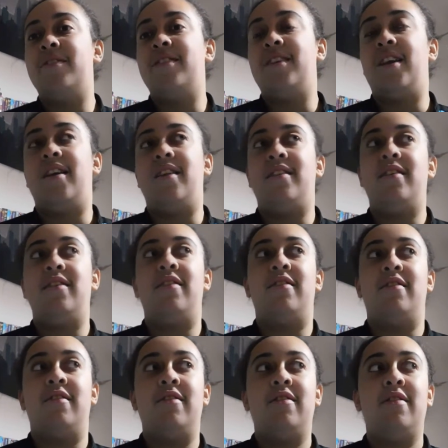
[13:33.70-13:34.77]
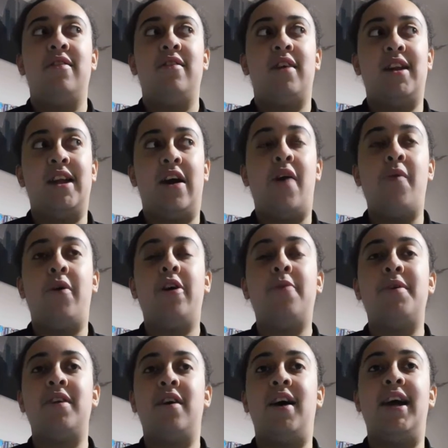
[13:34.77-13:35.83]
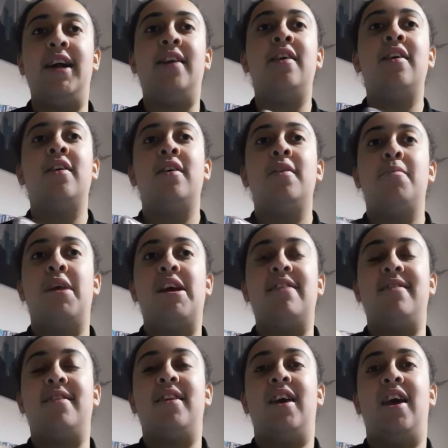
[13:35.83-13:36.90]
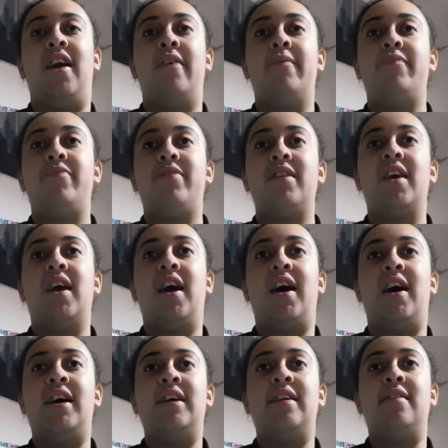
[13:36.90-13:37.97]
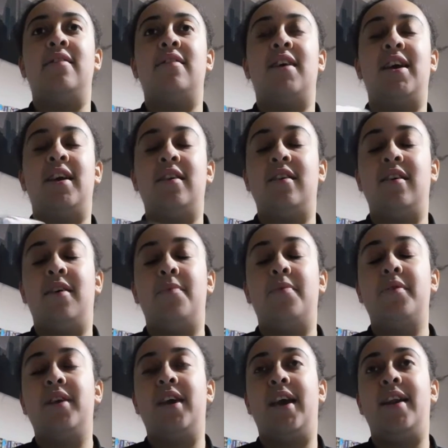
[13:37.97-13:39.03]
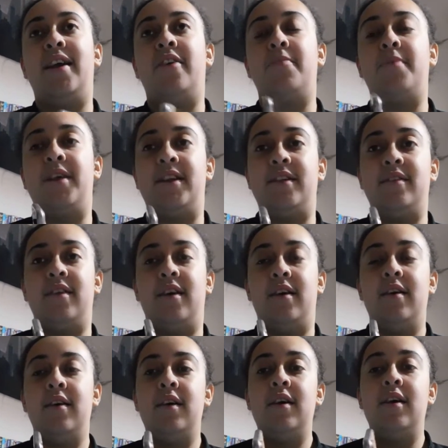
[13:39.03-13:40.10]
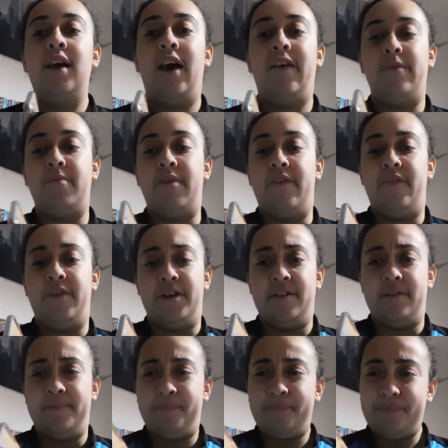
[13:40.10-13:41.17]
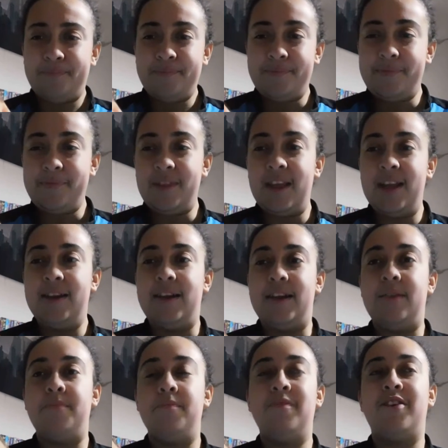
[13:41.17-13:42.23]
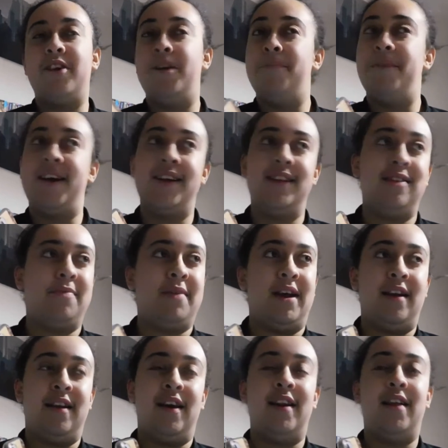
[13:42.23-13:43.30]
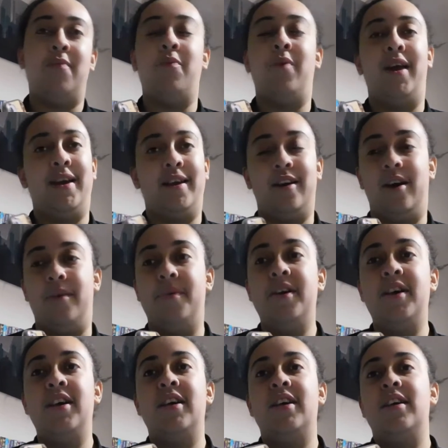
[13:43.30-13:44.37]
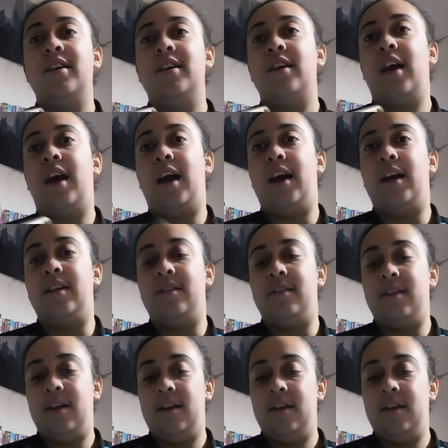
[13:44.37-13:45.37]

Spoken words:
to get to, and I woke up at 9 basically, and I ended up getting out of bed, having breakfast and then going back into bed and then waking up and